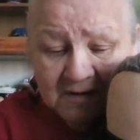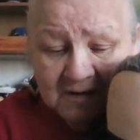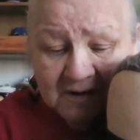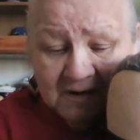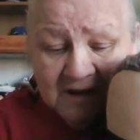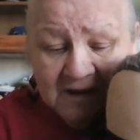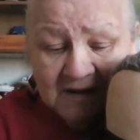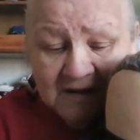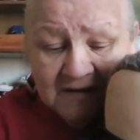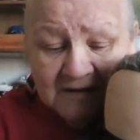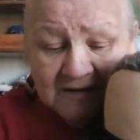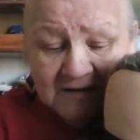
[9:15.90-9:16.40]

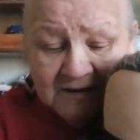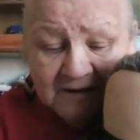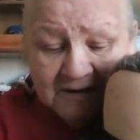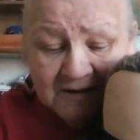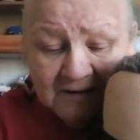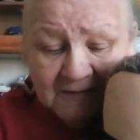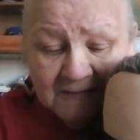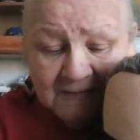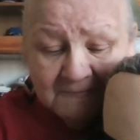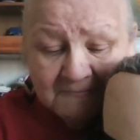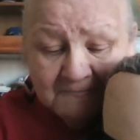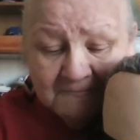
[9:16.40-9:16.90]
And I
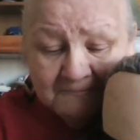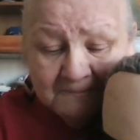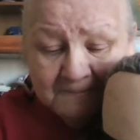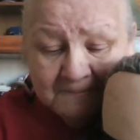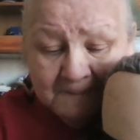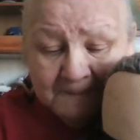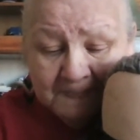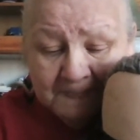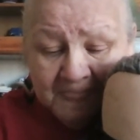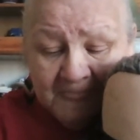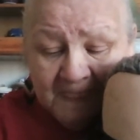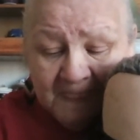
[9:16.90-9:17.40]

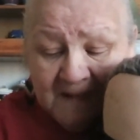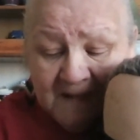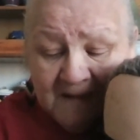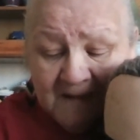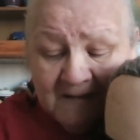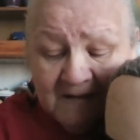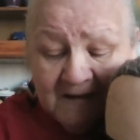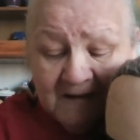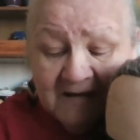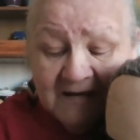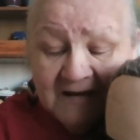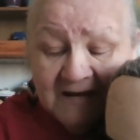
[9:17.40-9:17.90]

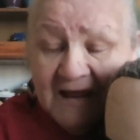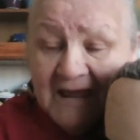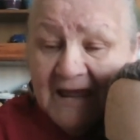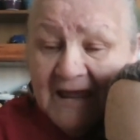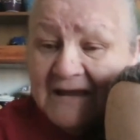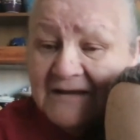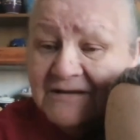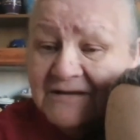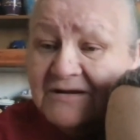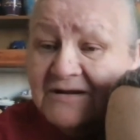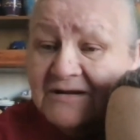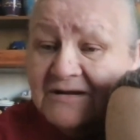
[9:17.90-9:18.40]

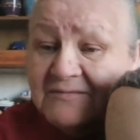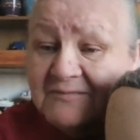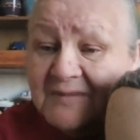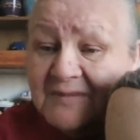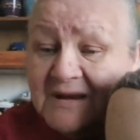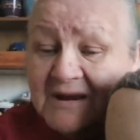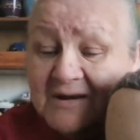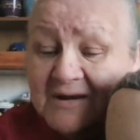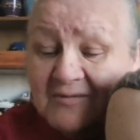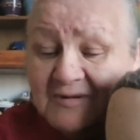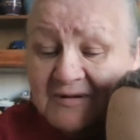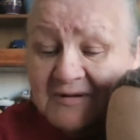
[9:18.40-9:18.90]
had to admit
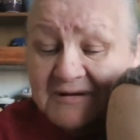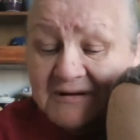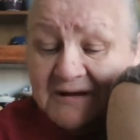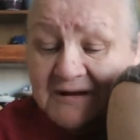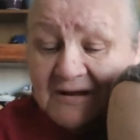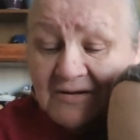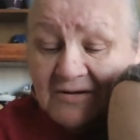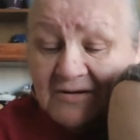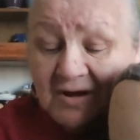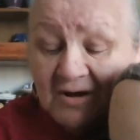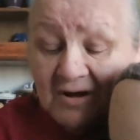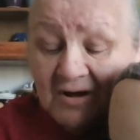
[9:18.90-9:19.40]
I was an
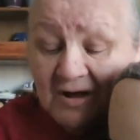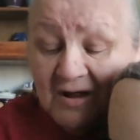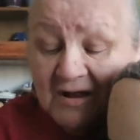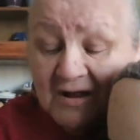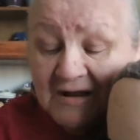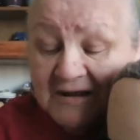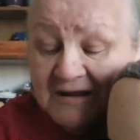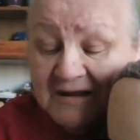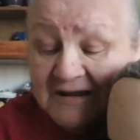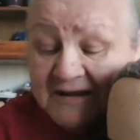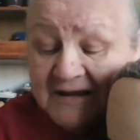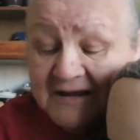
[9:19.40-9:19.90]

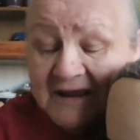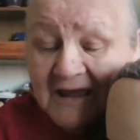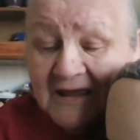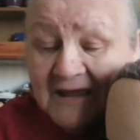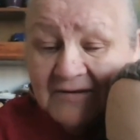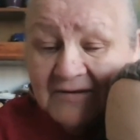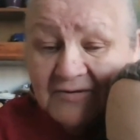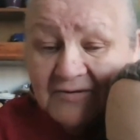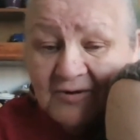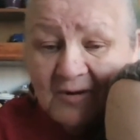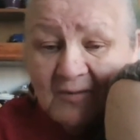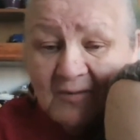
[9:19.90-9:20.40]
alcoholic, and I
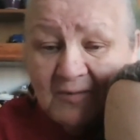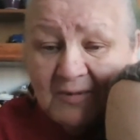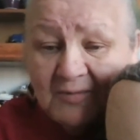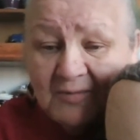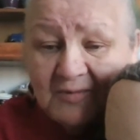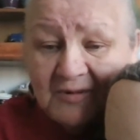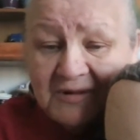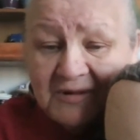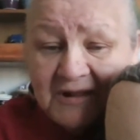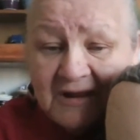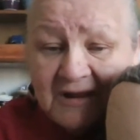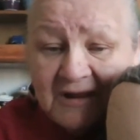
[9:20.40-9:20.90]
had trouble
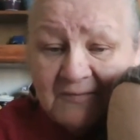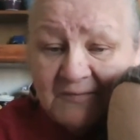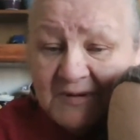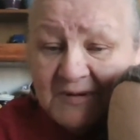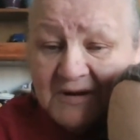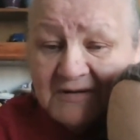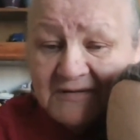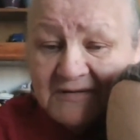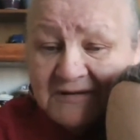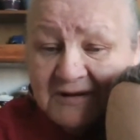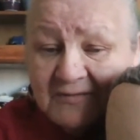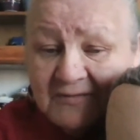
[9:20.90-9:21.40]
with that
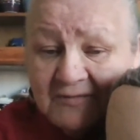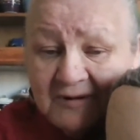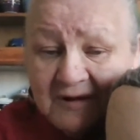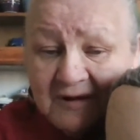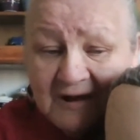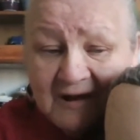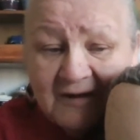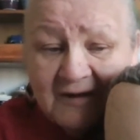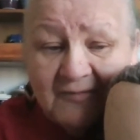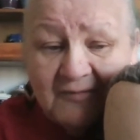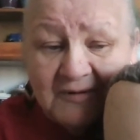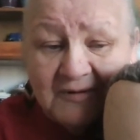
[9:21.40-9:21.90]
because
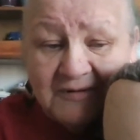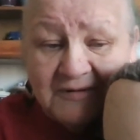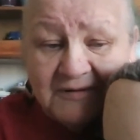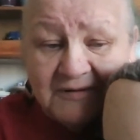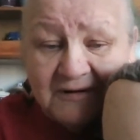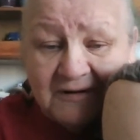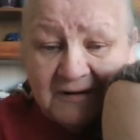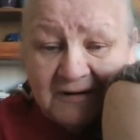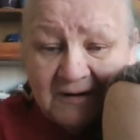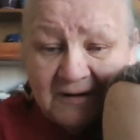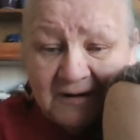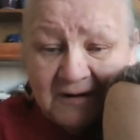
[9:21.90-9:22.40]

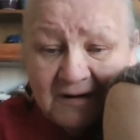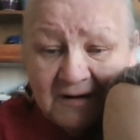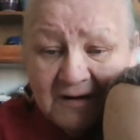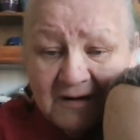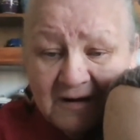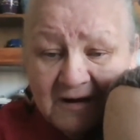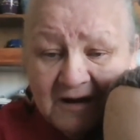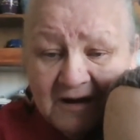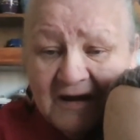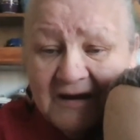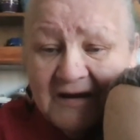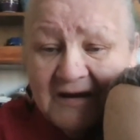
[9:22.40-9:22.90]

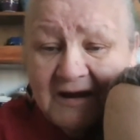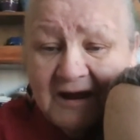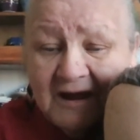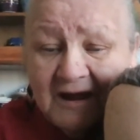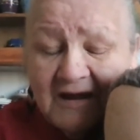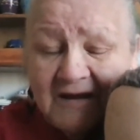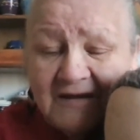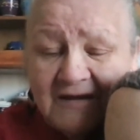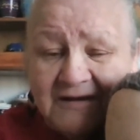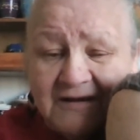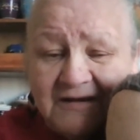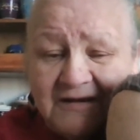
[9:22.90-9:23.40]
I
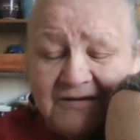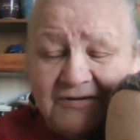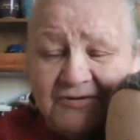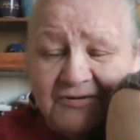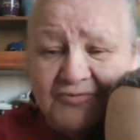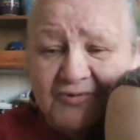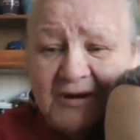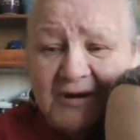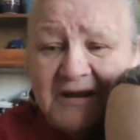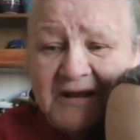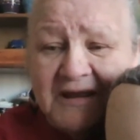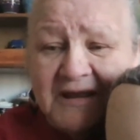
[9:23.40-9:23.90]
didn't
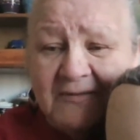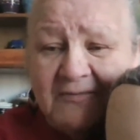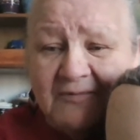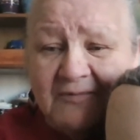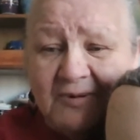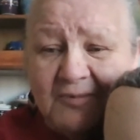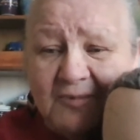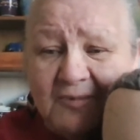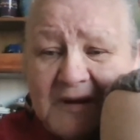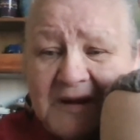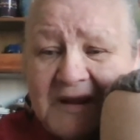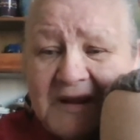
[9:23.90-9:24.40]
drink every
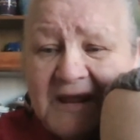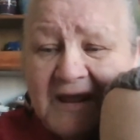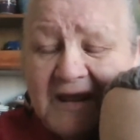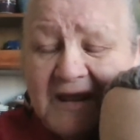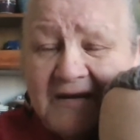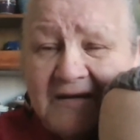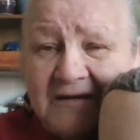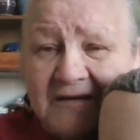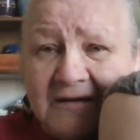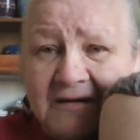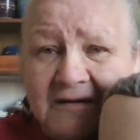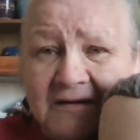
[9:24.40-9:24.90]

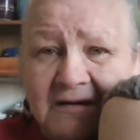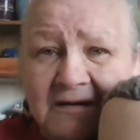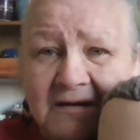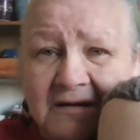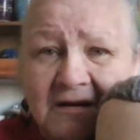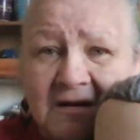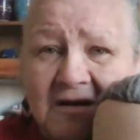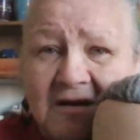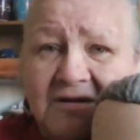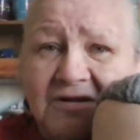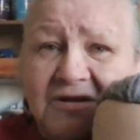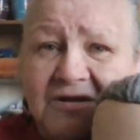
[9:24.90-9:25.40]
weekend.
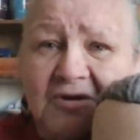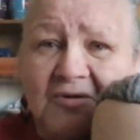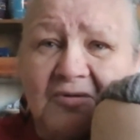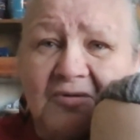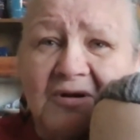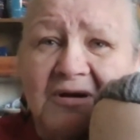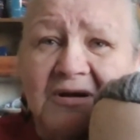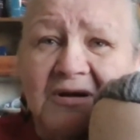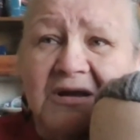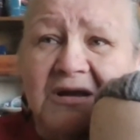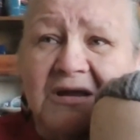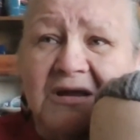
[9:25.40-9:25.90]
The
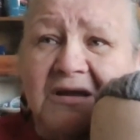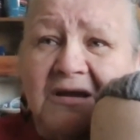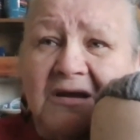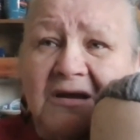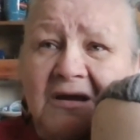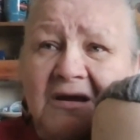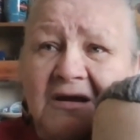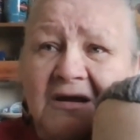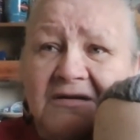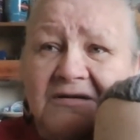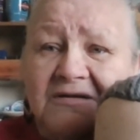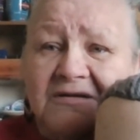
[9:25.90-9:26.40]
only,
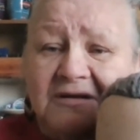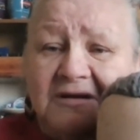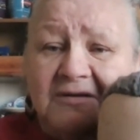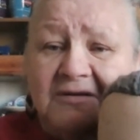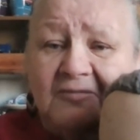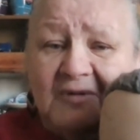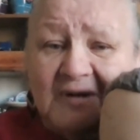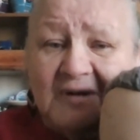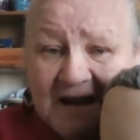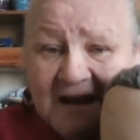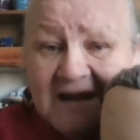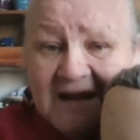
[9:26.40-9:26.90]

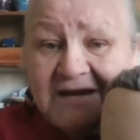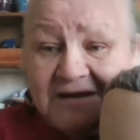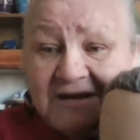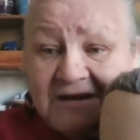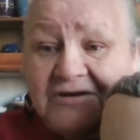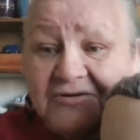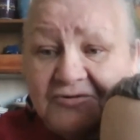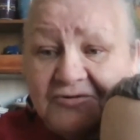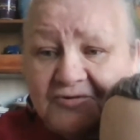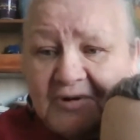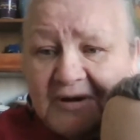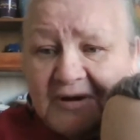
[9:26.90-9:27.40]
when I
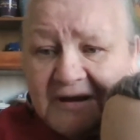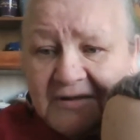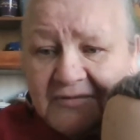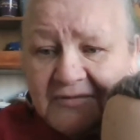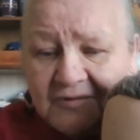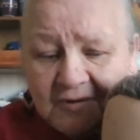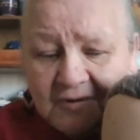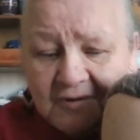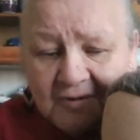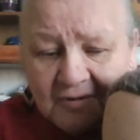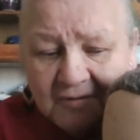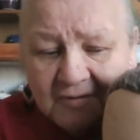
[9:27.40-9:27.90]
did drink
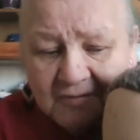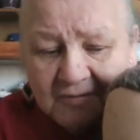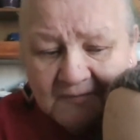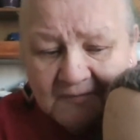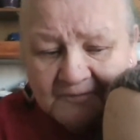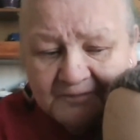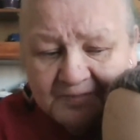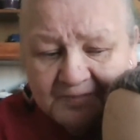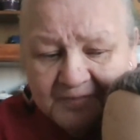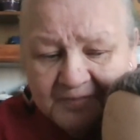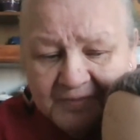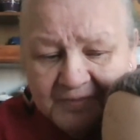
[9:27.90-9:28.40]
though,
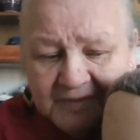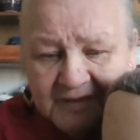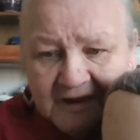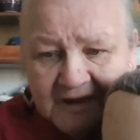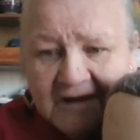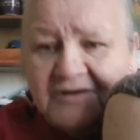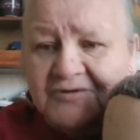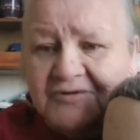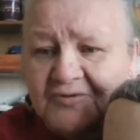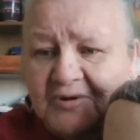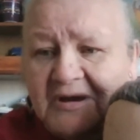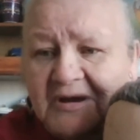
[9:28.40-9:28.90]

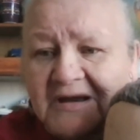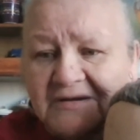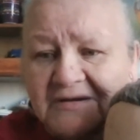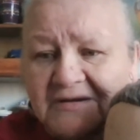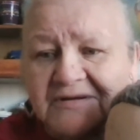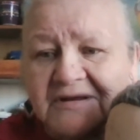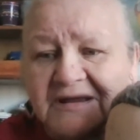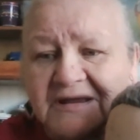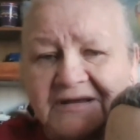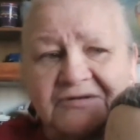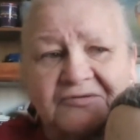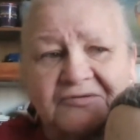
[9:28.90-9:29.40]
I drank
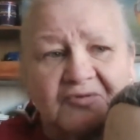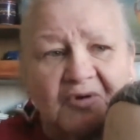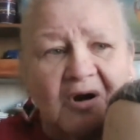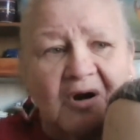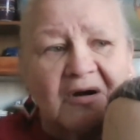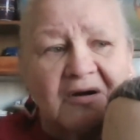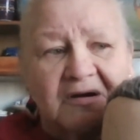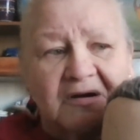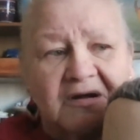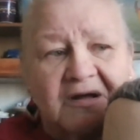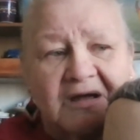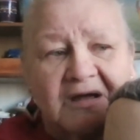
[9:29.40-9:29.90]
to get
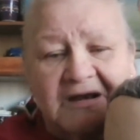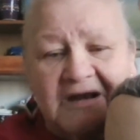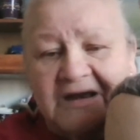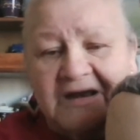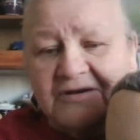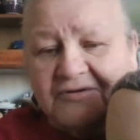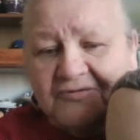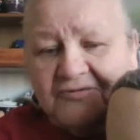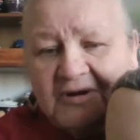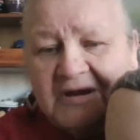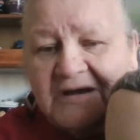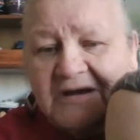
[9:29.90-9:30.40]
drunk, and I
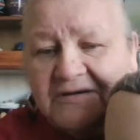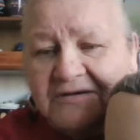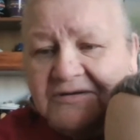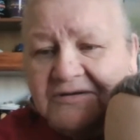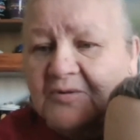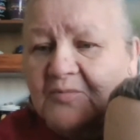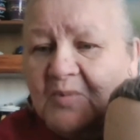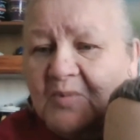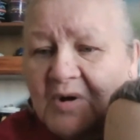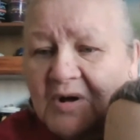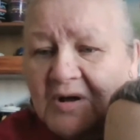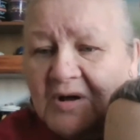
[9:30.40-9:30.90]
drank
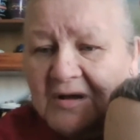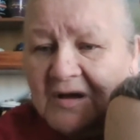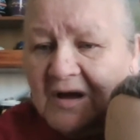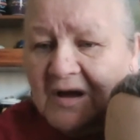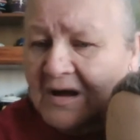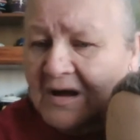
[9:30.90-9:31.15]
to